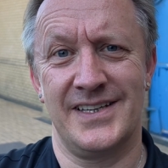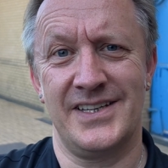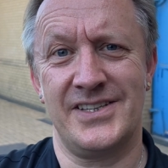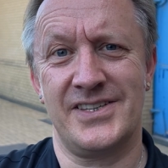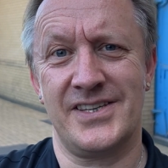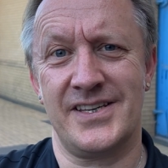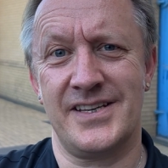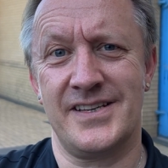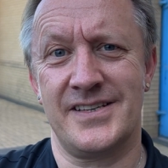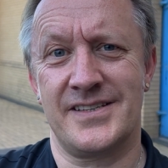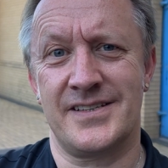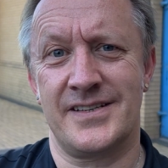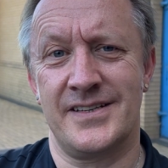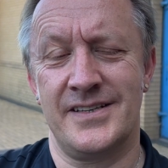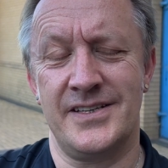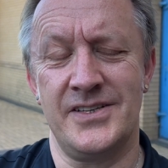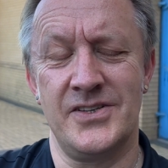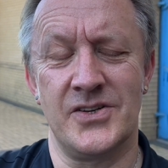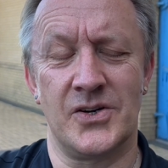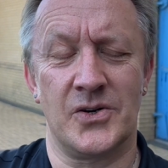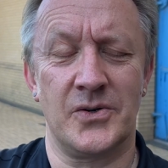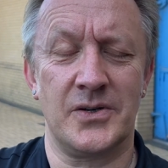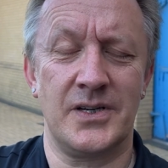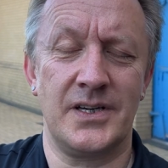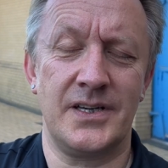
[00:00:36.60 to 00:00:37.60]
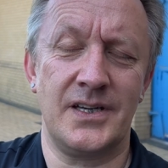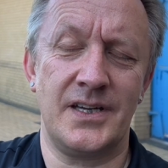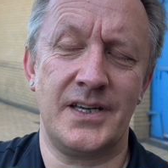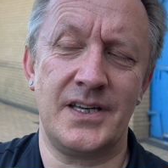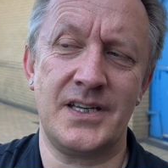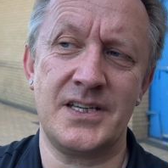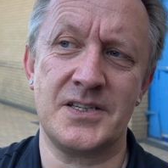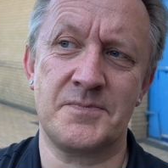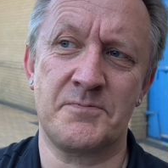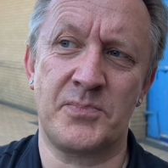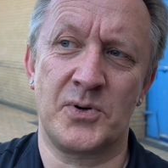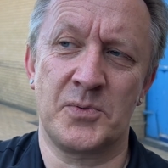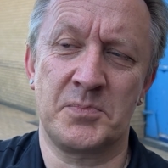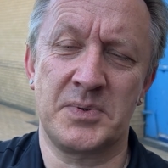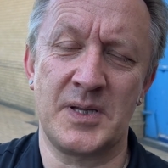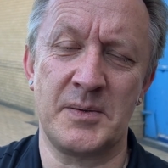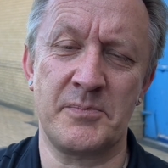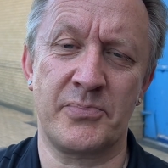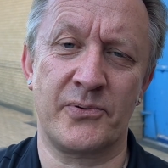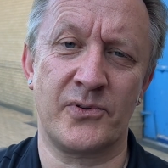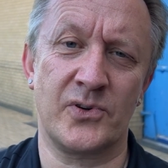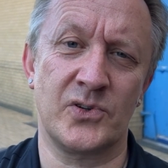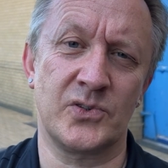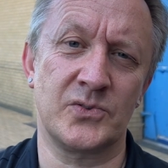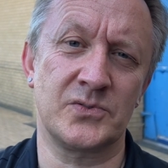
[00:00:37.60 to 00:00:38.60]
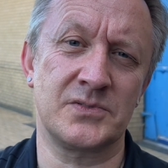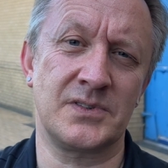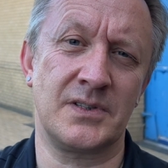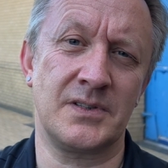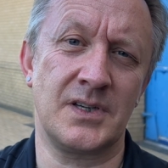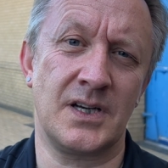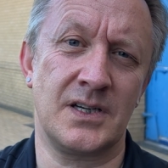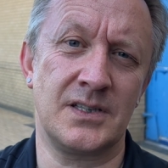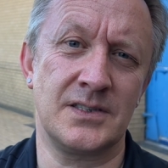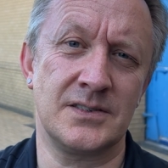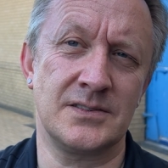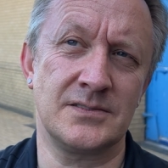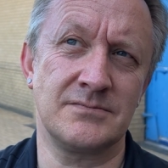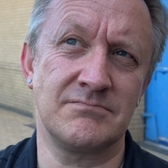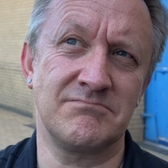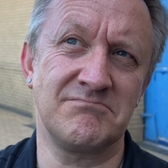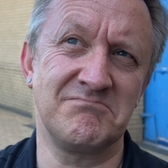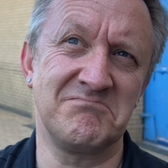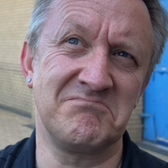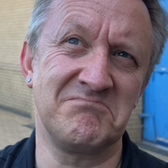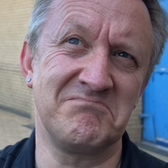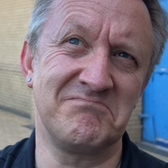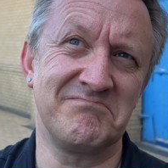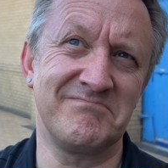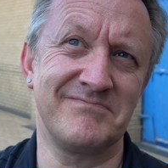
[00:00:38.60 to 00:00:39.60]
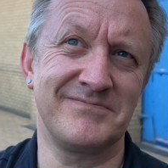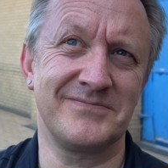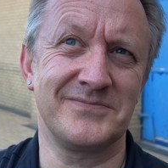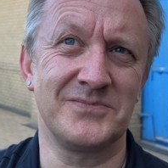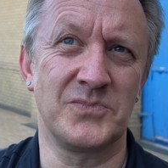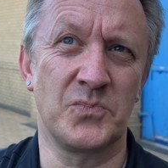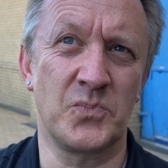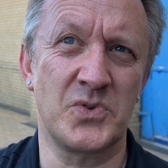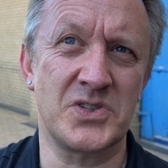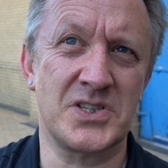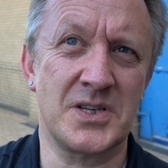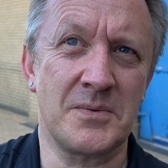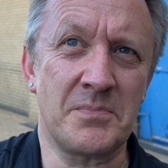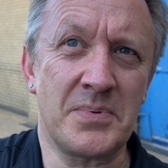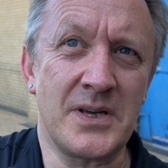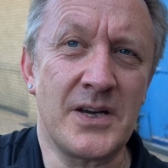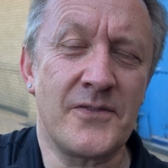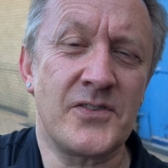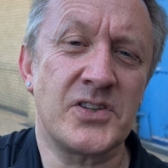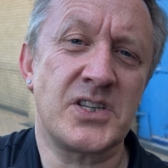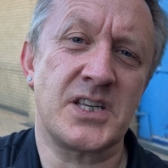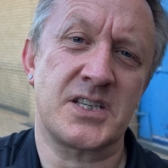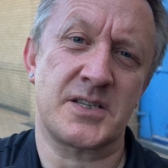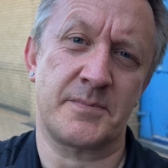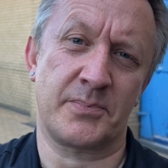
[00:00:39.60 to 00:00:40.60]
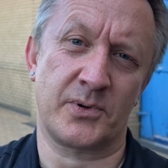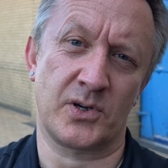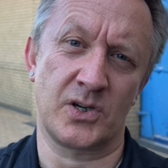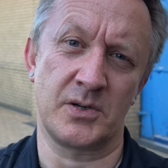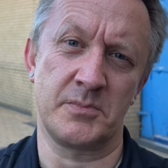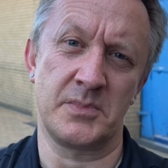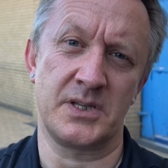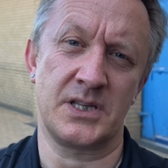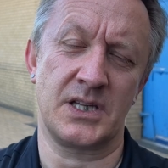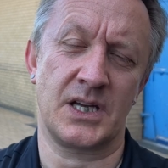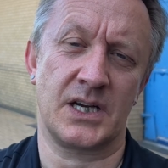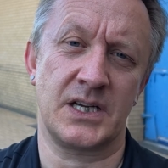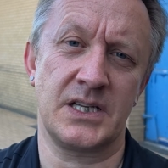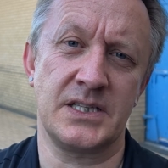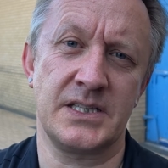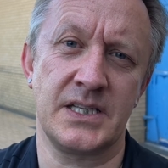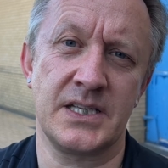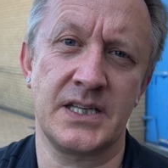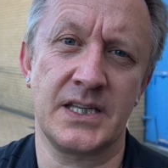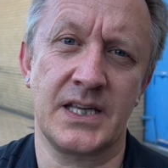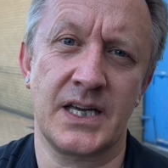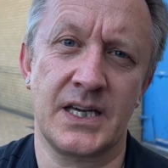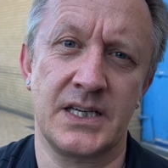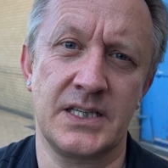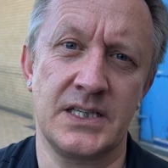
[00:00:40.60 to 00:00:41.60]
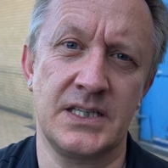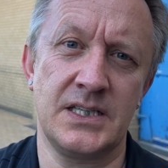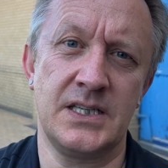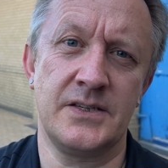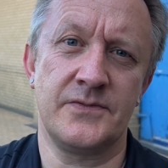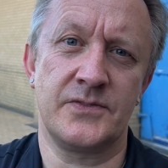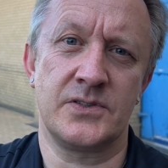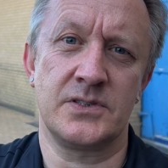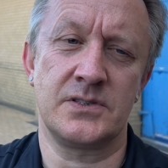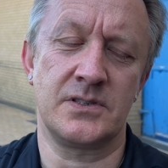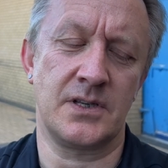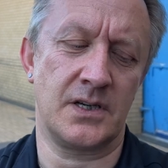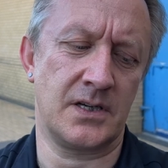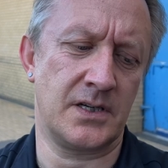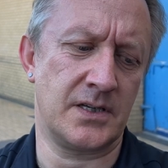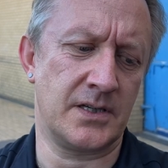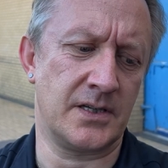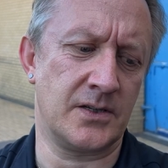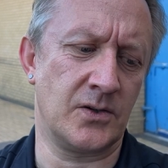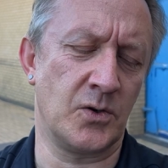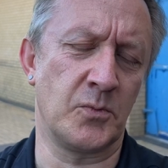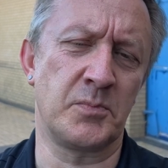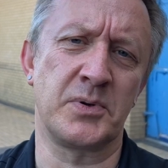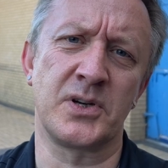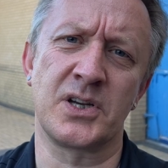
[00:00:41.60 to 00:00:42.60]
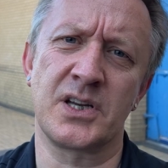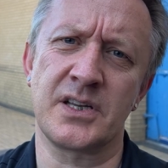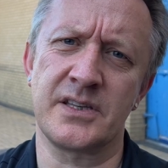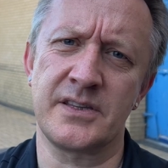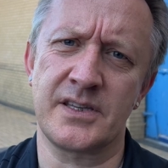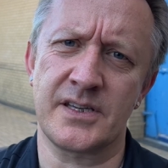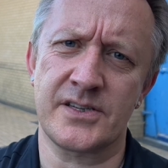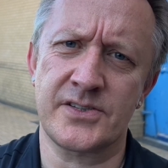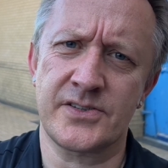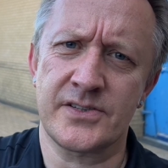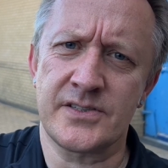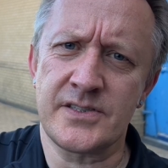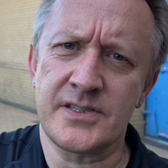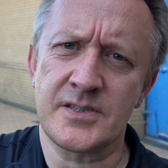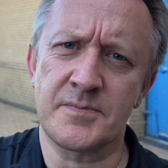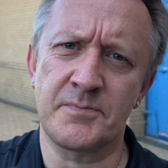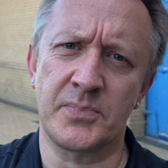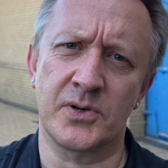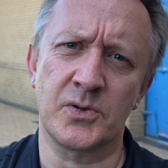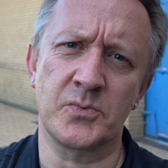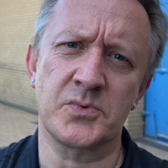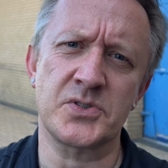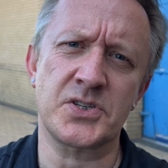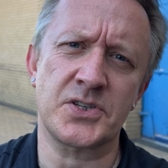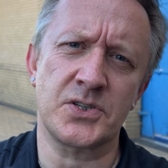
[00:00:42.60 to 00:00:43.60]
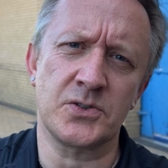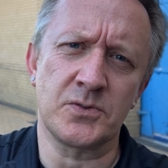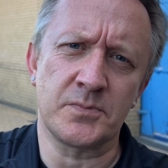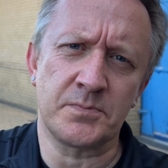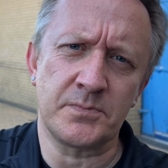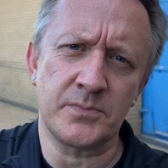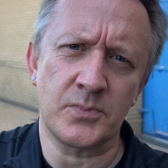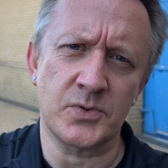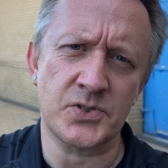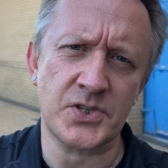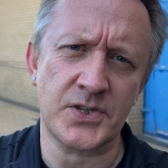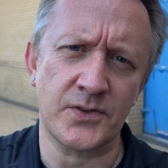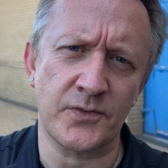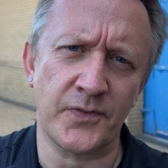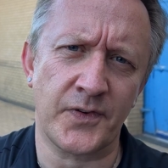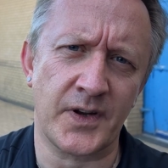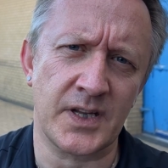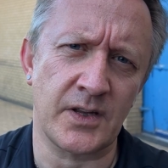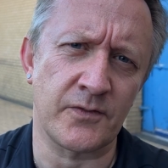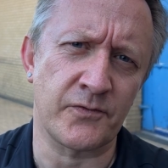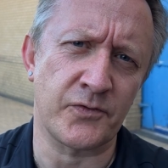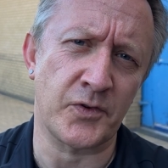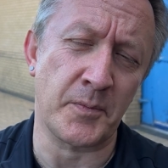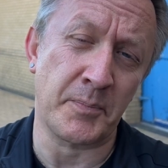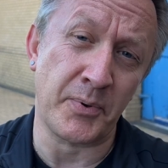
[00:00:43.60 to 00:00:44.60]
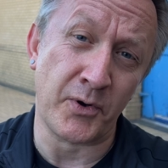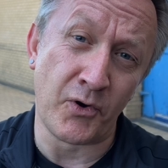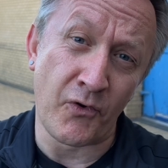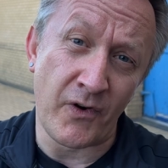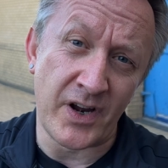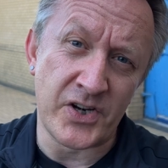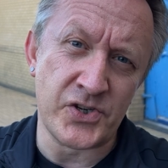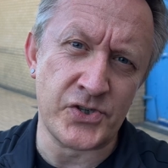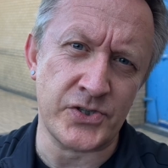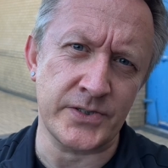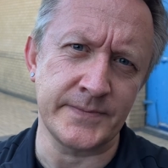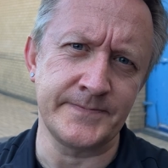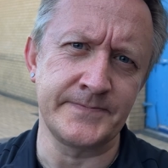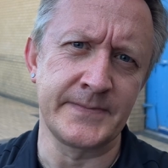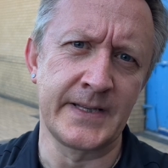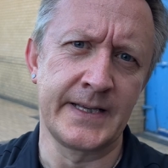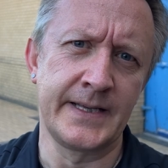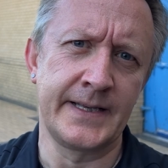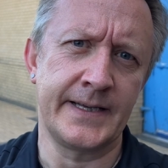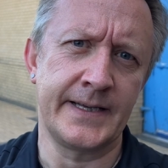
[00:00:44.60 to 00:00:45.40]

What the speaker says: It is, you know. His public parole was a bit of a disappointment that he didn't get even open conditions, but yes. we're still fighting for progression.